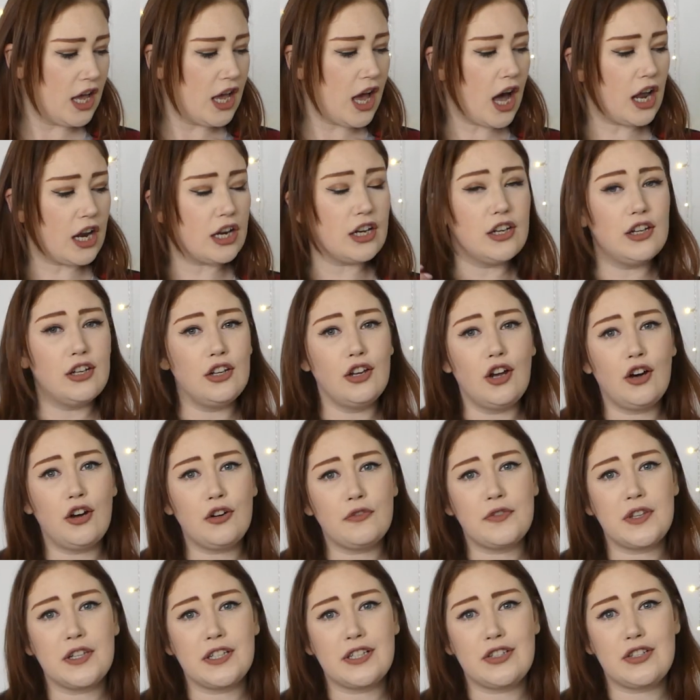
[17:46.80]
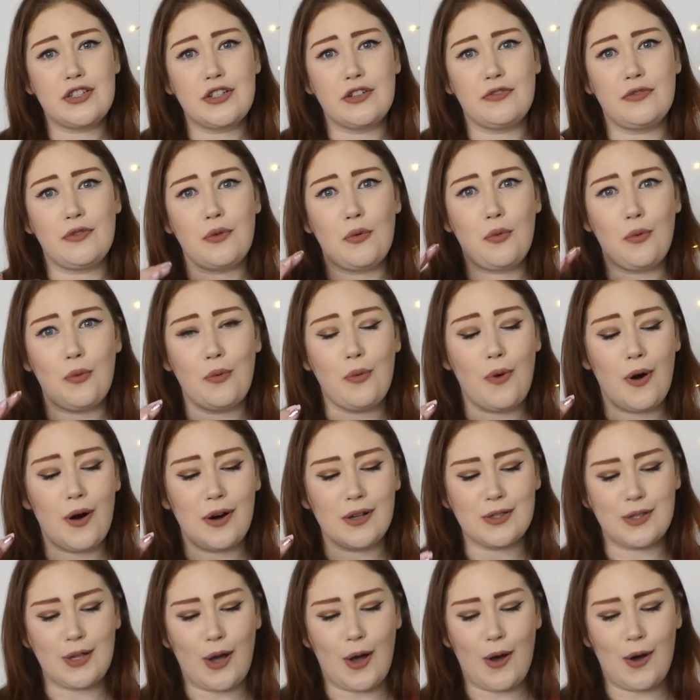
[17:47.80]
A lot of this stuff
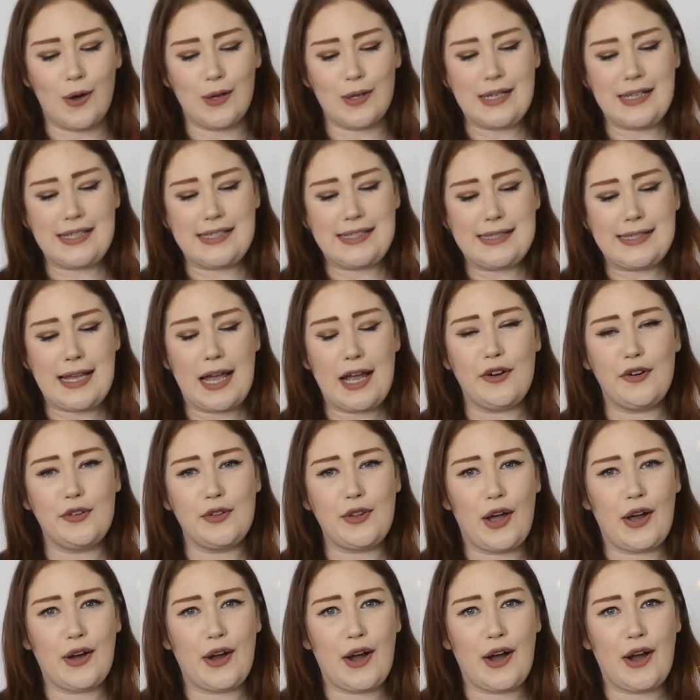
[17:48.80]
was on sale though,